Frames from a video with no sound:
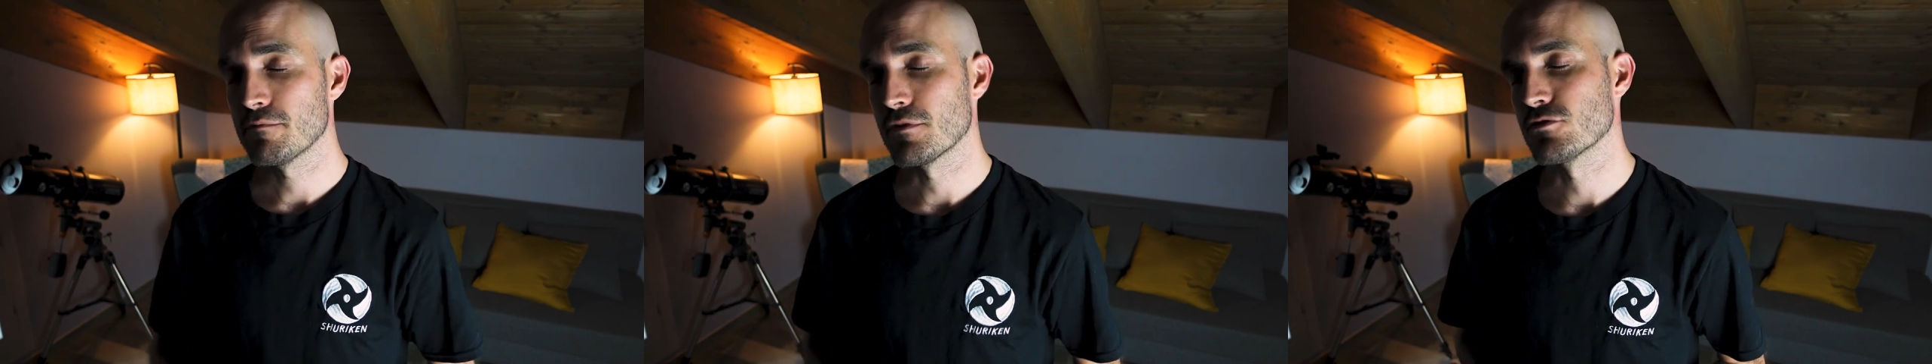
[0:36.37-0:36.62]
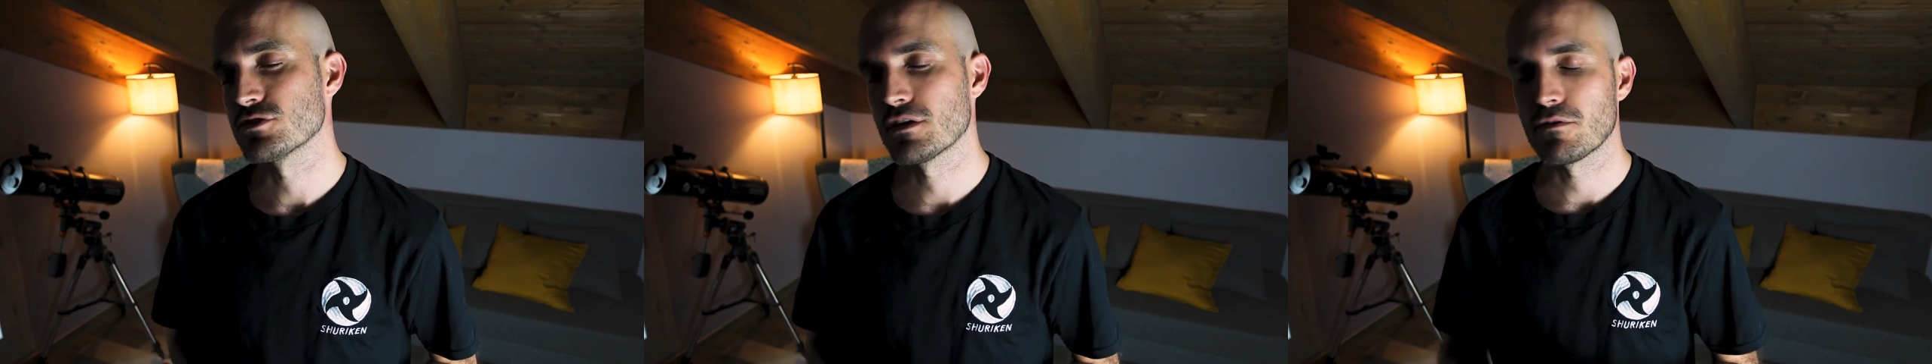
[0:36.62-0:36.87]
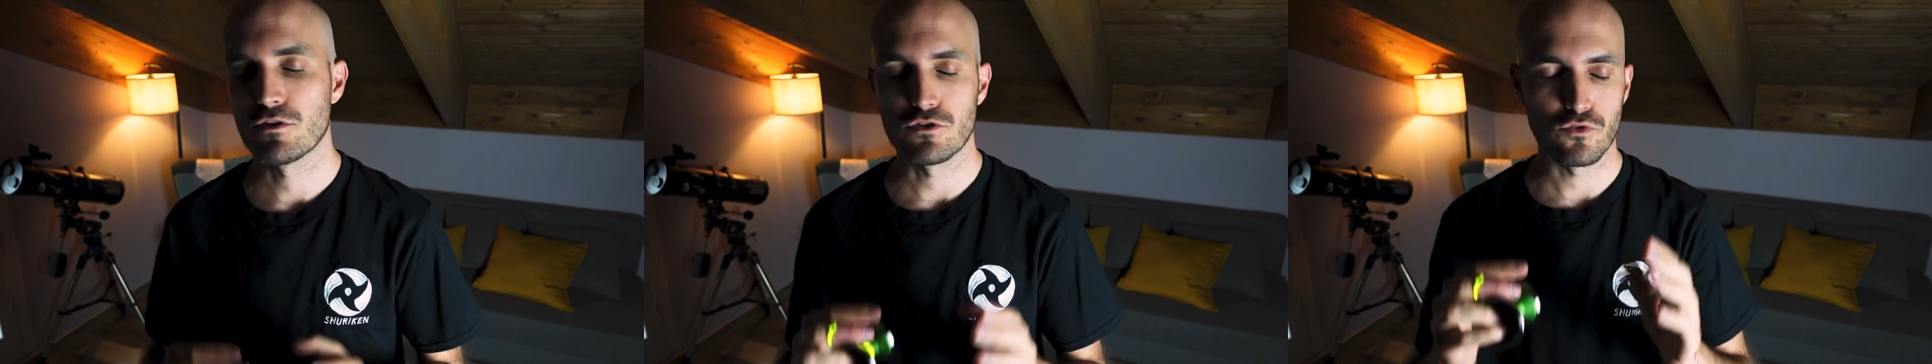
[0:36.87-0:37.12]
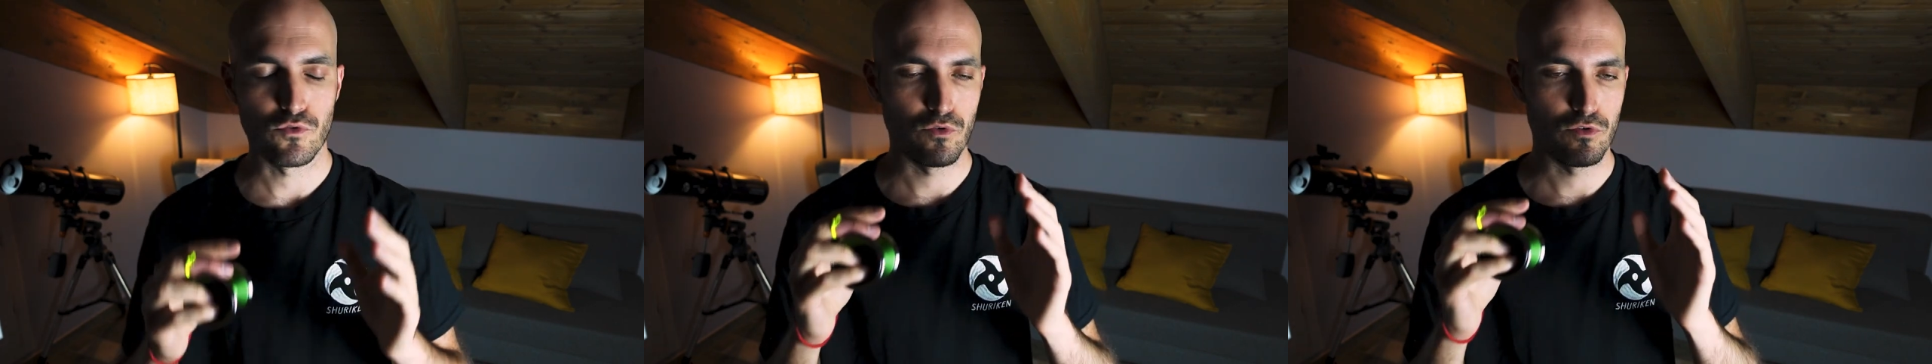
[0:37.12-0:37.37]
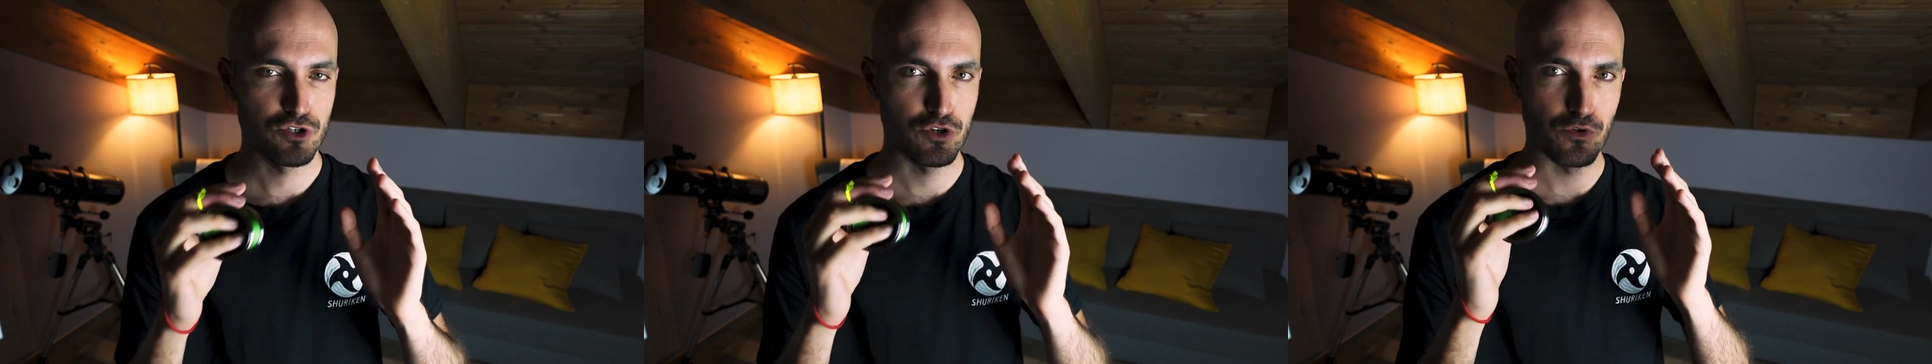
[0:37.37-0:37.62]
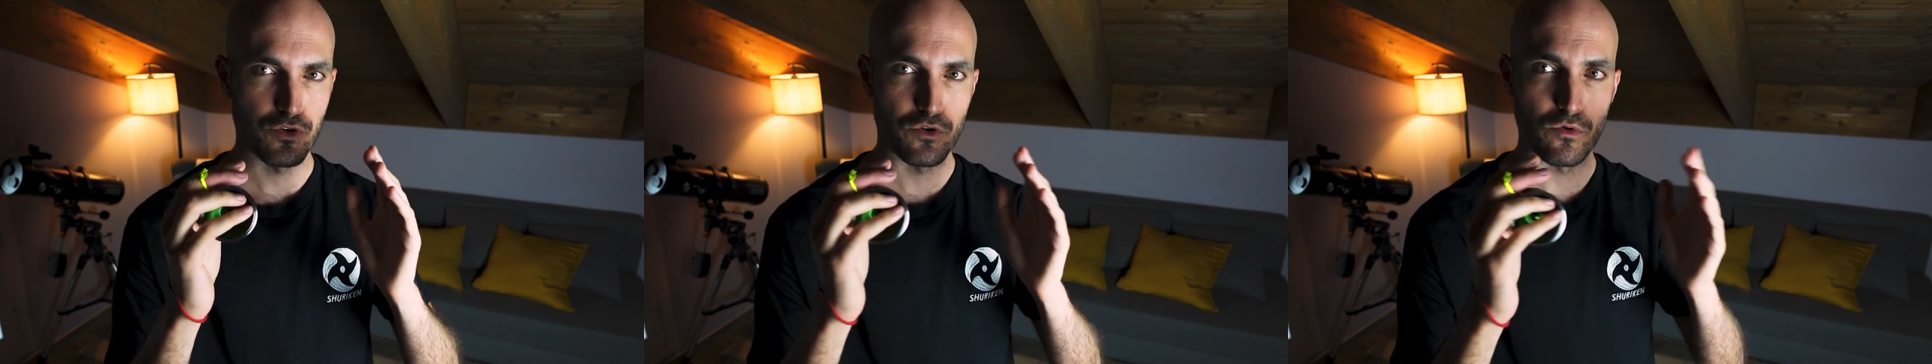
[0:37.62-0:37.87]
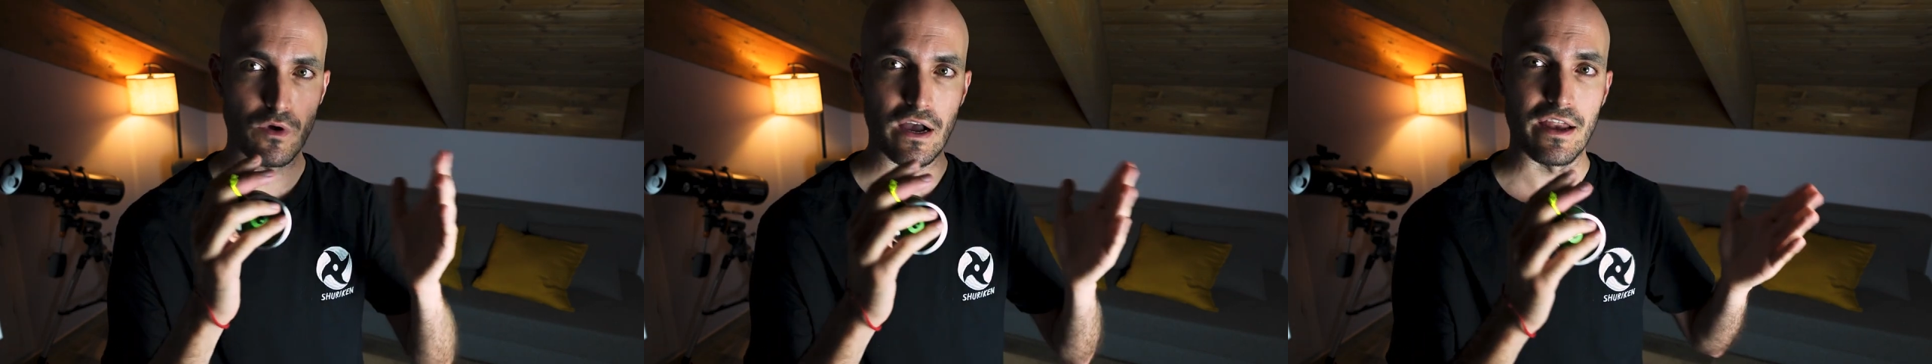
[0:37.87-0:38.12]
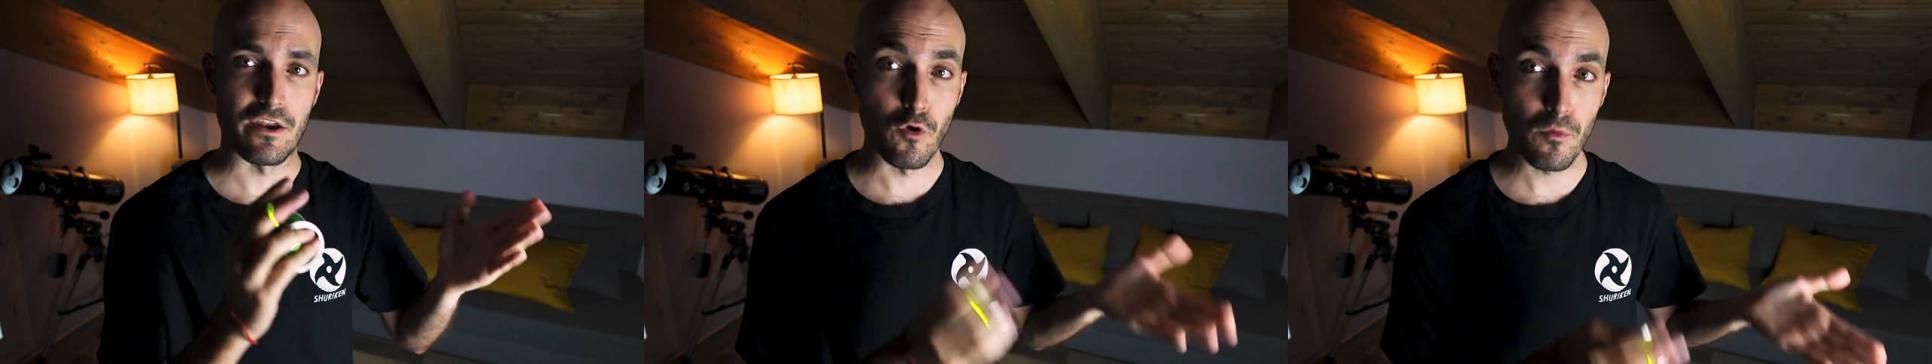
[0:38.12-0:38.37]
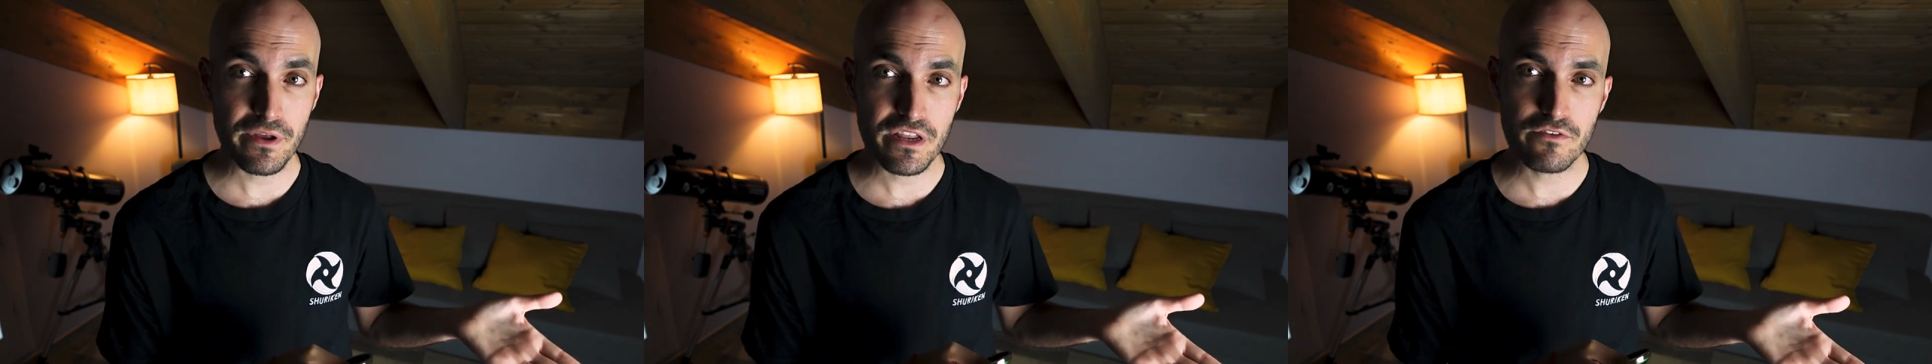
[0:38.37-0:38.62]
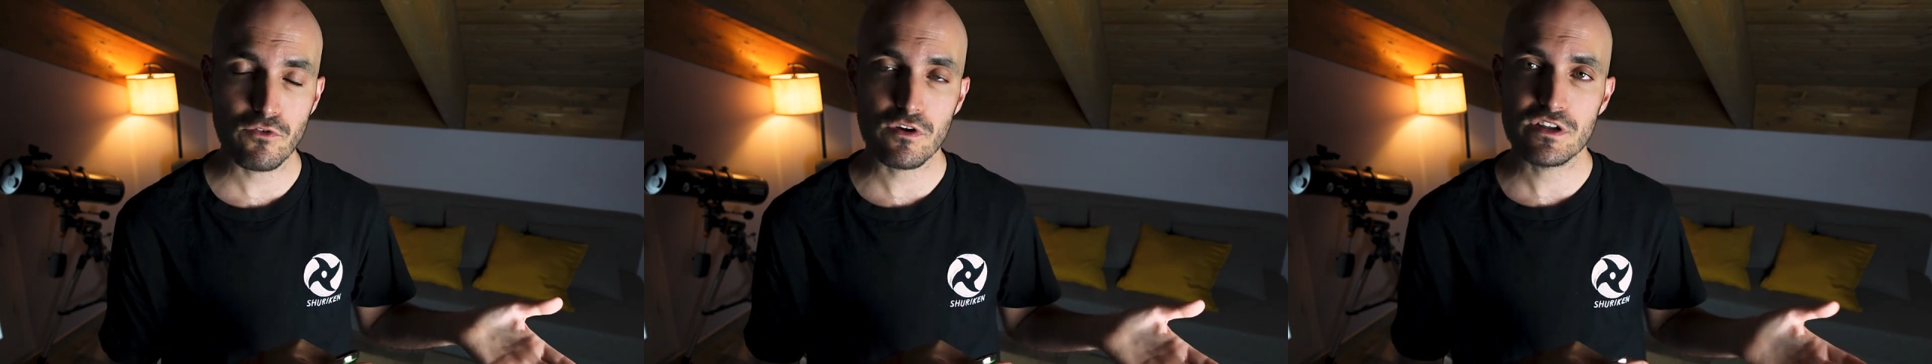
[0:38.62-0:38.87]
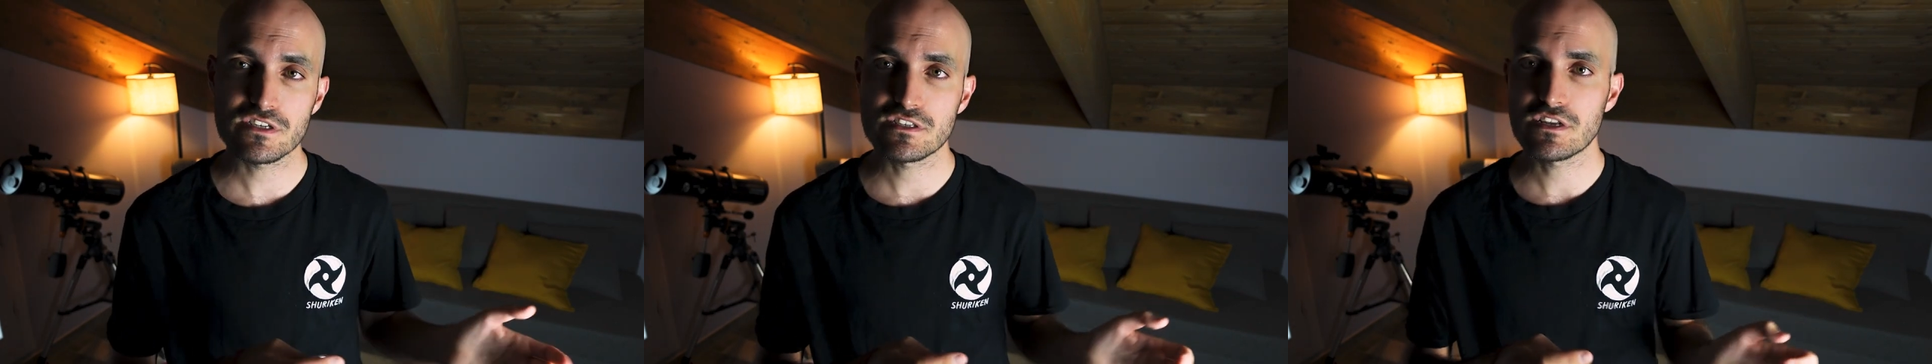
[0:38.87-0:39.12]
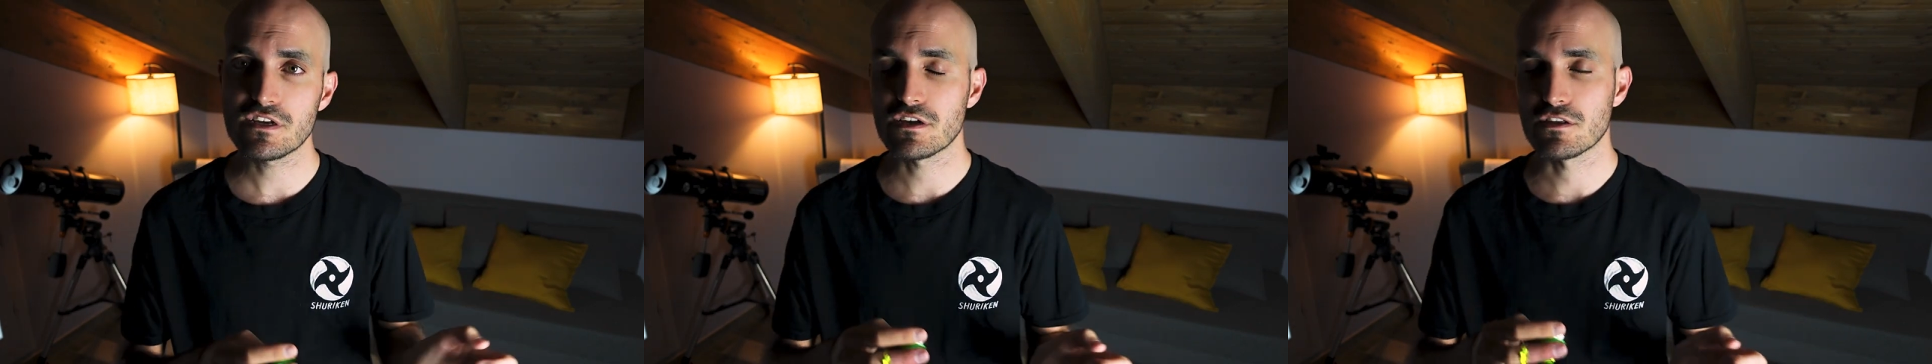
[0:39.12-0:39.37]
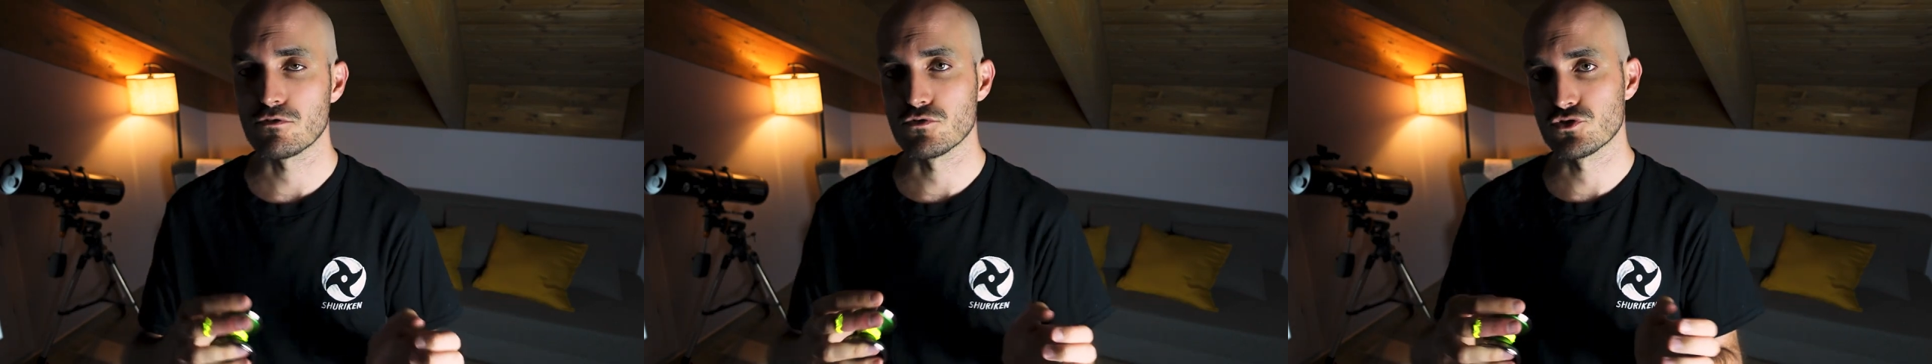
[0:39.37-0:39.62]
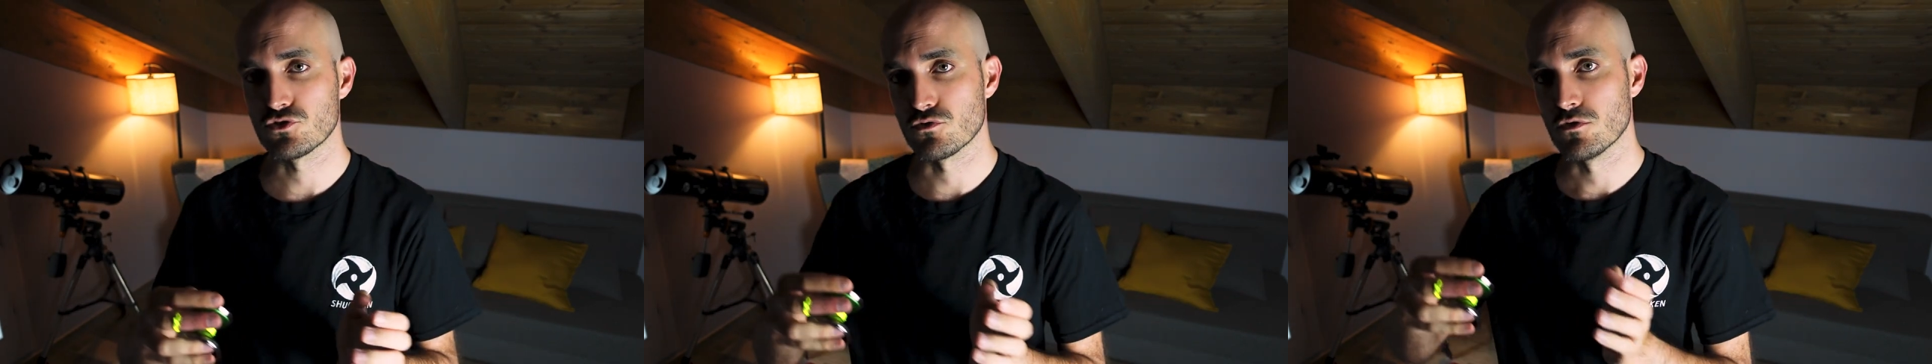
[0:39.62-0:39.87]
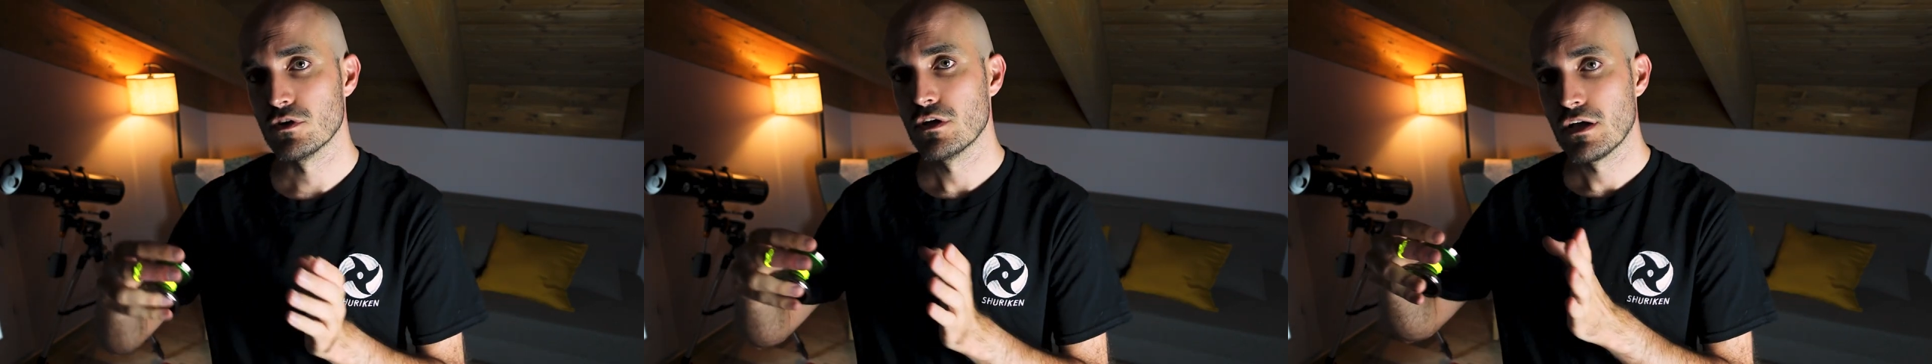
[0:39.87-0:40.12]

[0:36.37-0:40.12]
because I'm going to show you an opening for this trick and also